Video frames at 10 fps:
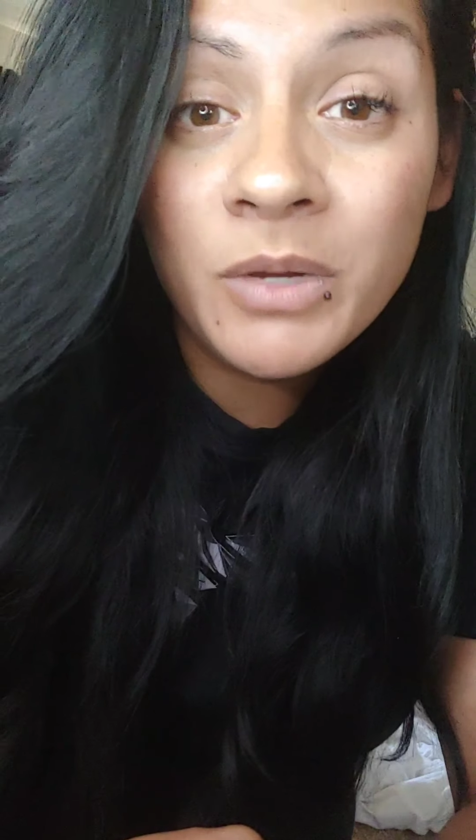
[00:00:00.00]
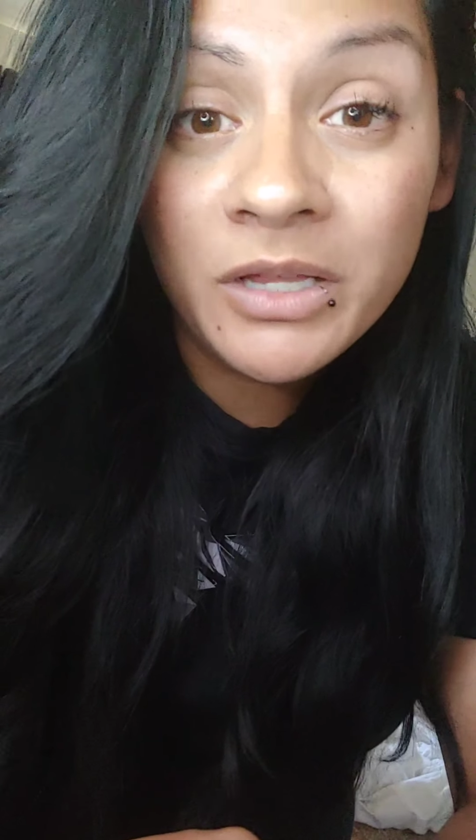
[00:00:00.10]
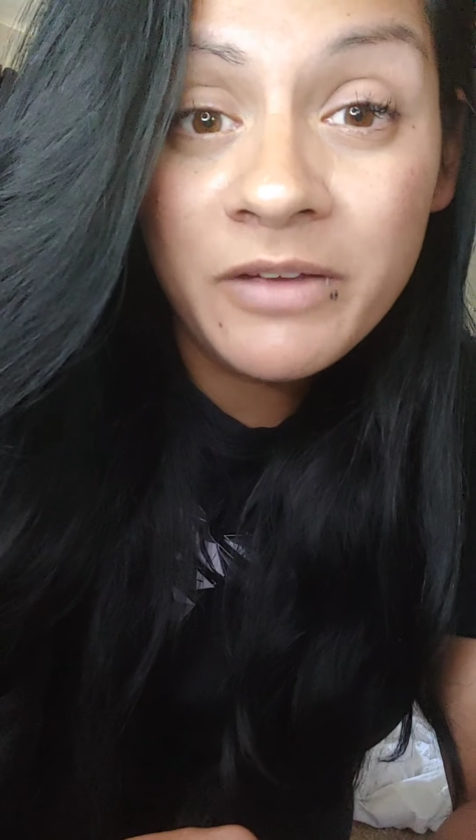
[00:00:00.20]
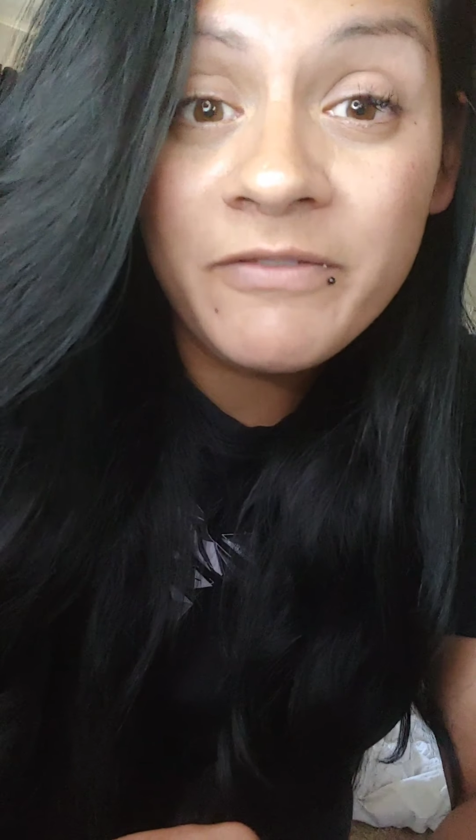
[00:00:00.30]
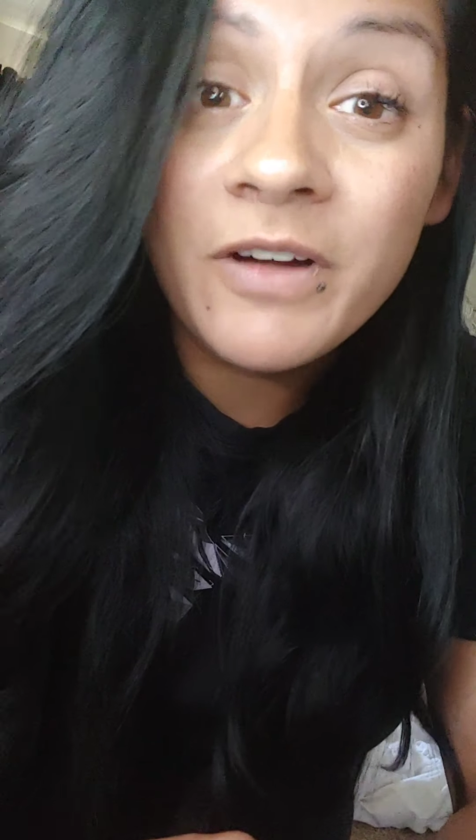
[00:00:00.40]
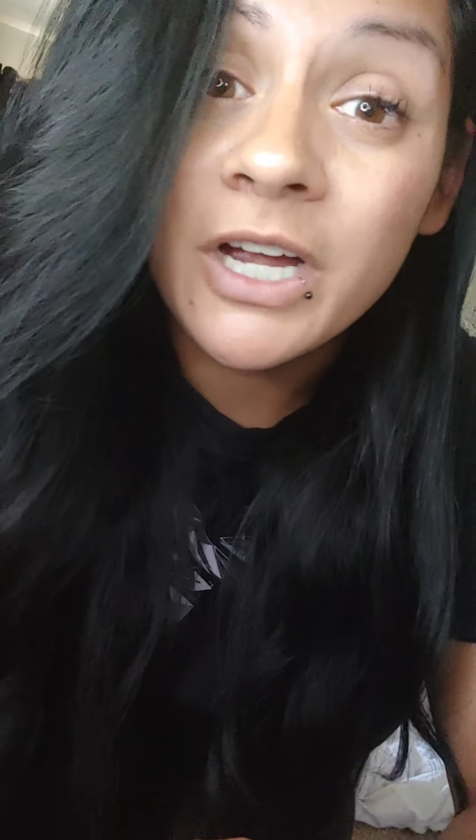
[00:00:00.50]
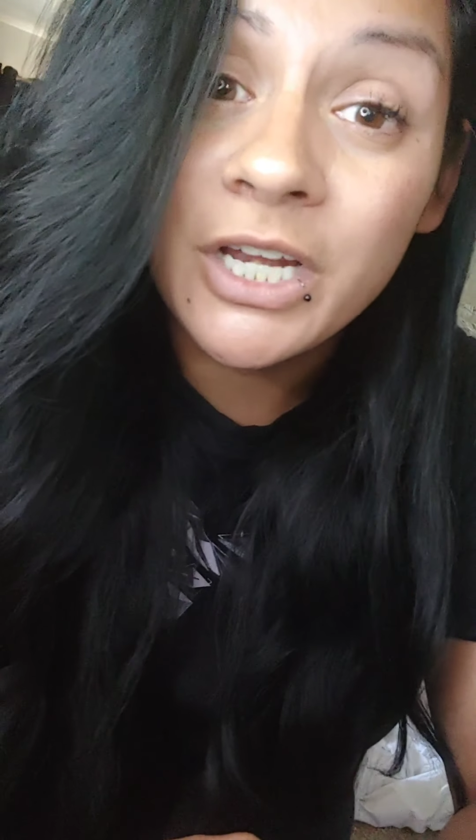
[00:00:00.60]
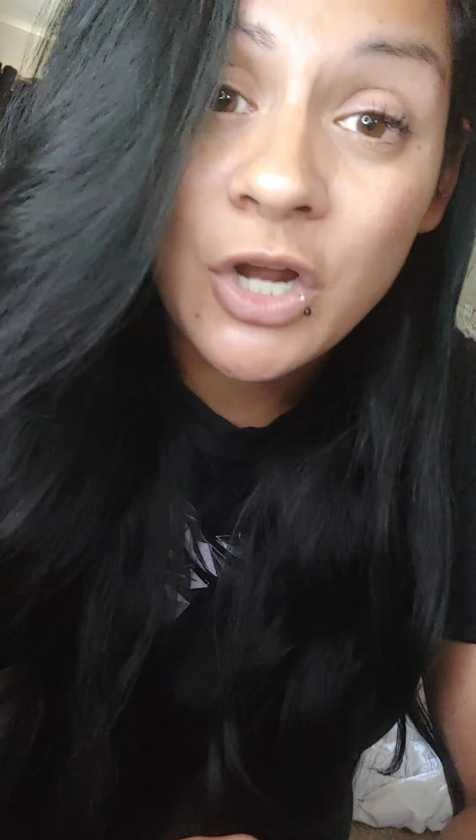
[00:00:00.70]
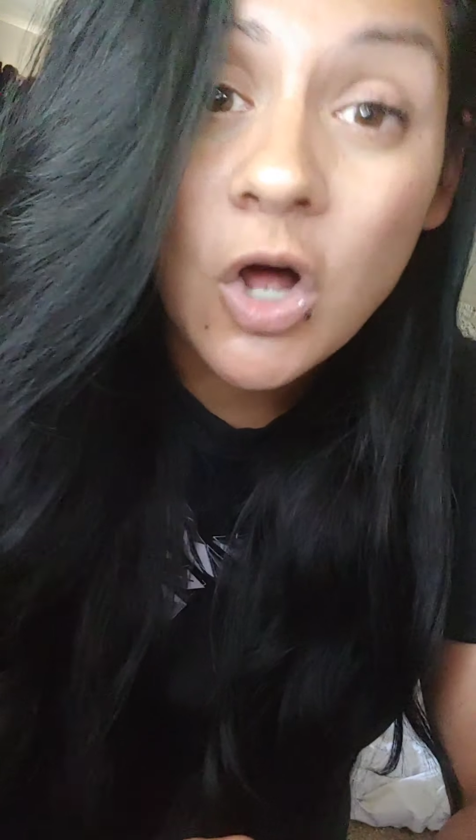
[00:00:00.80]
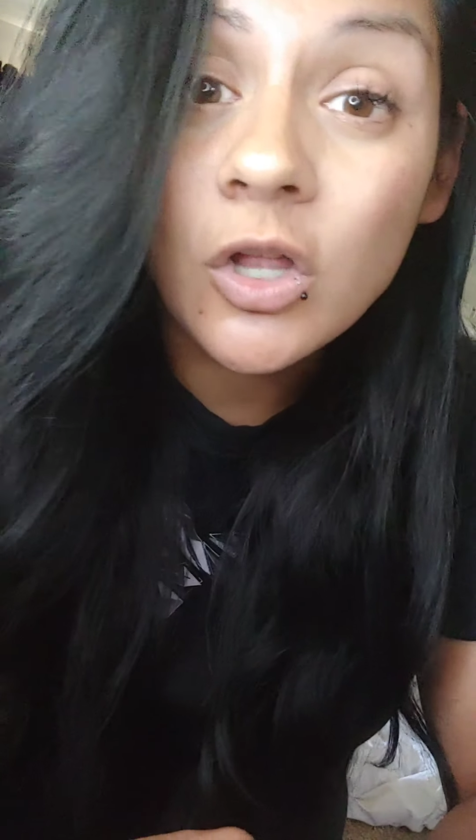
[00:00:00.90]
million
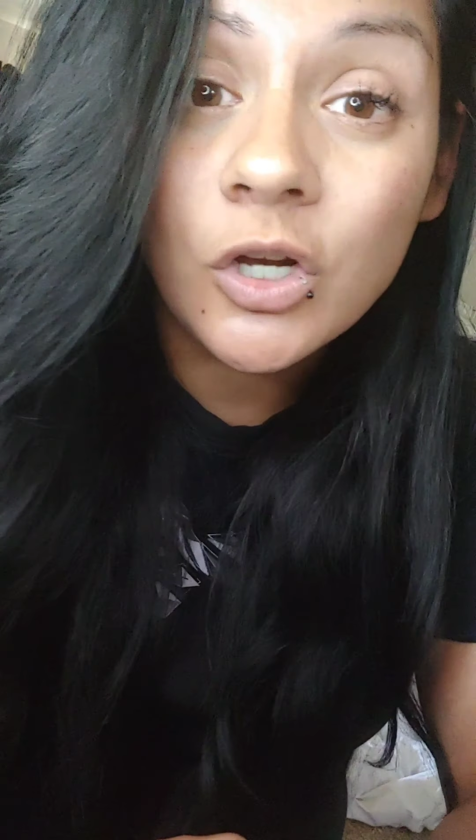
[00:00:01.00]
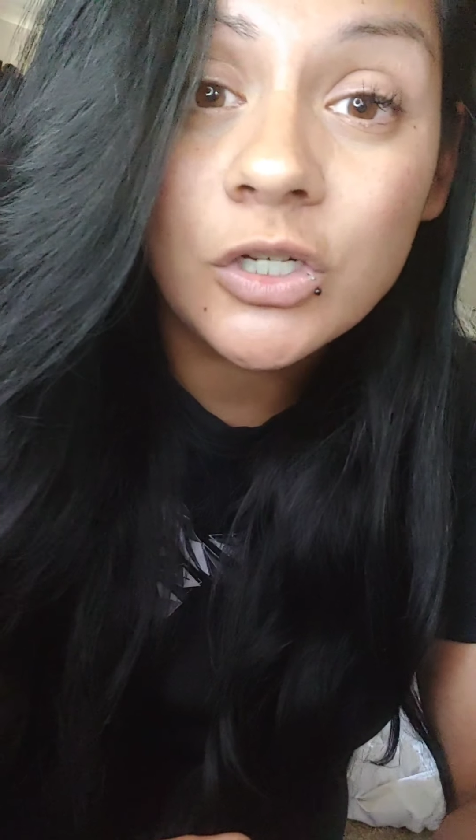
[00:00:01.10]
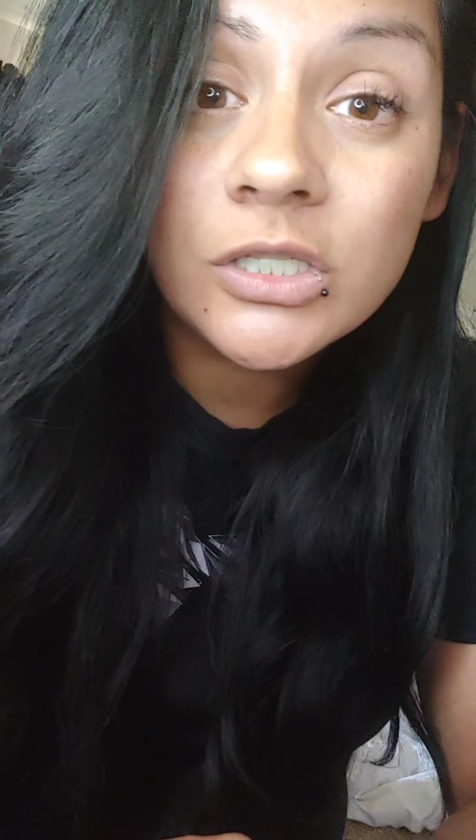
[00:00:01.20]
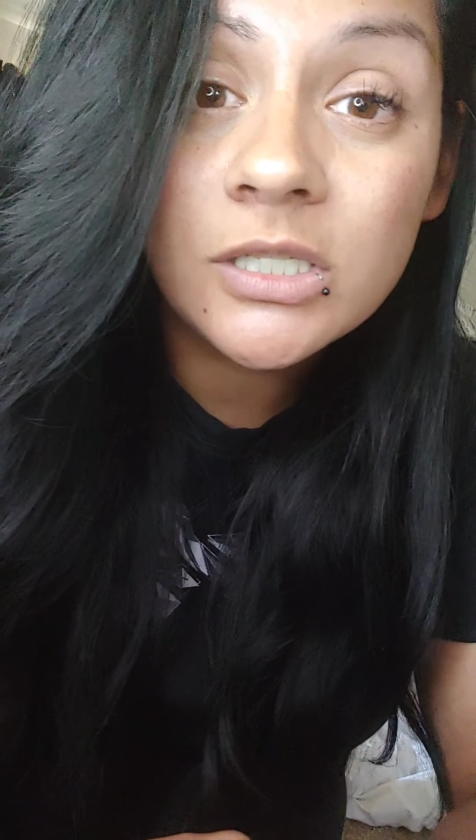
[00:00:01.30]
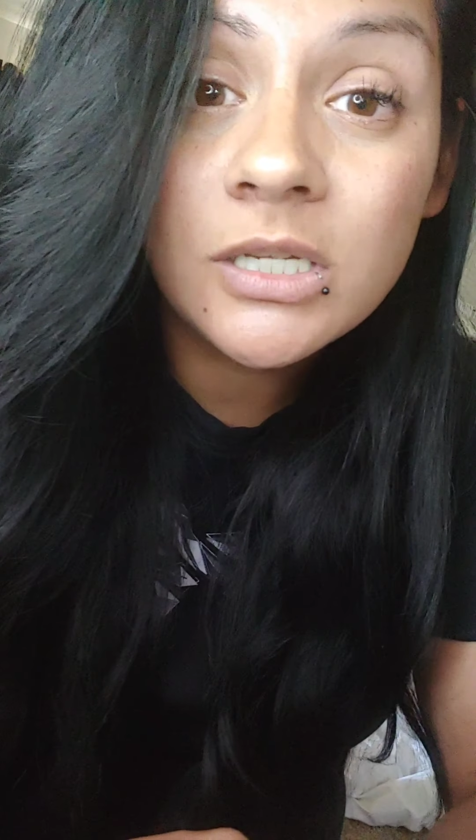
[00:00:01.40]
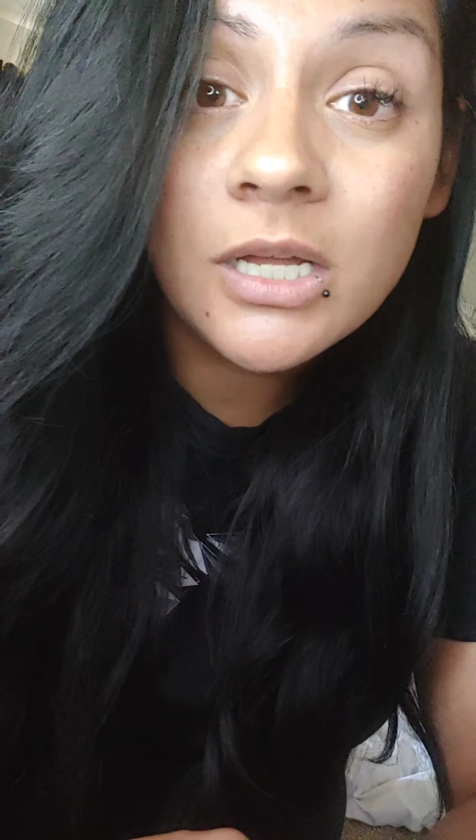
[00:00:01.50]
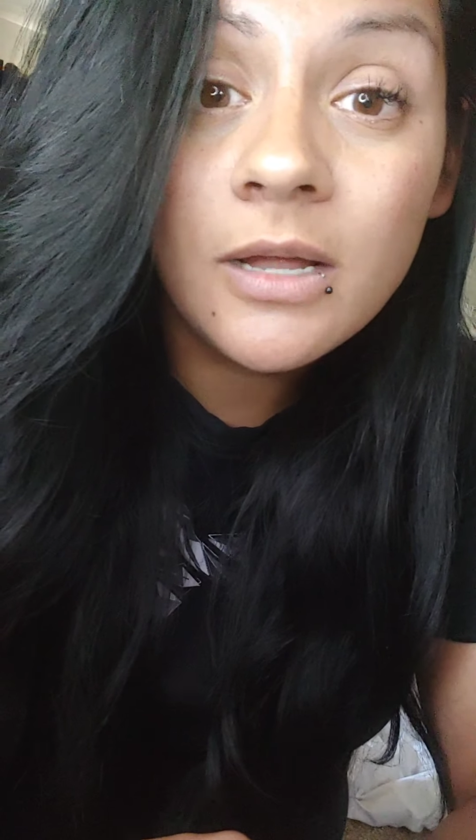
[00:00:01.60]
fucking dollars?